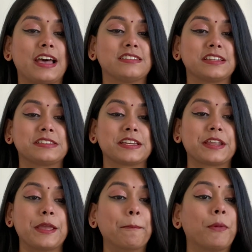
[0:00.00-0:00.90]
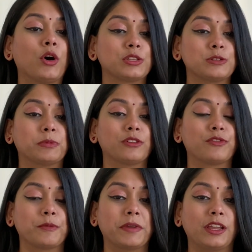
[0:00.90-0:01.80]
as I said, impossible
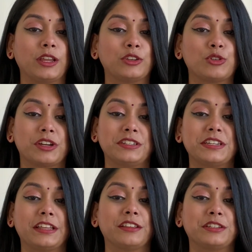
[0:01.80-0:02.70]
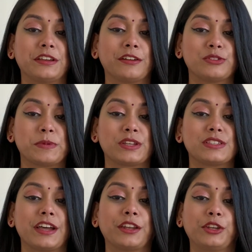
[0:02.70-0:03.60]
for me to contain the tears
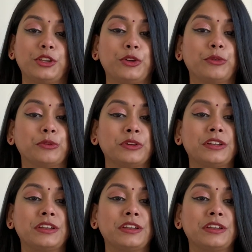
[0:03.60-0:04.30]
because I knew